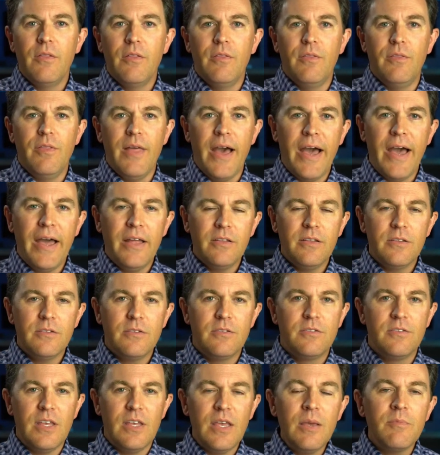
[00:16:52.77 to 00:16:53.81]
That
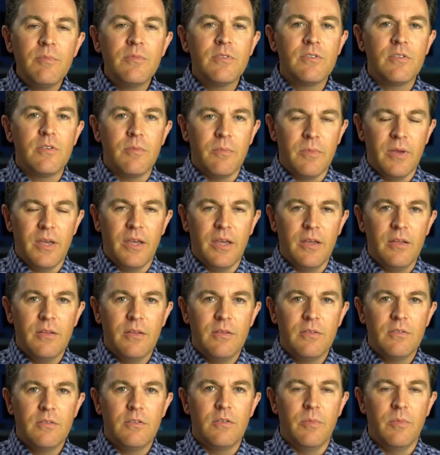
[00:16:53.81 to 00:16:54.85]
seems to me
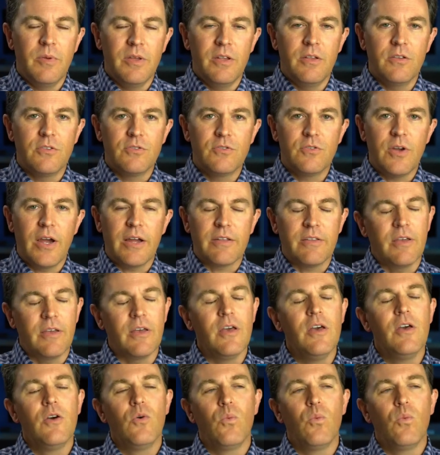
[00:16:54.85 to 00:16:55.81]
to be distracting.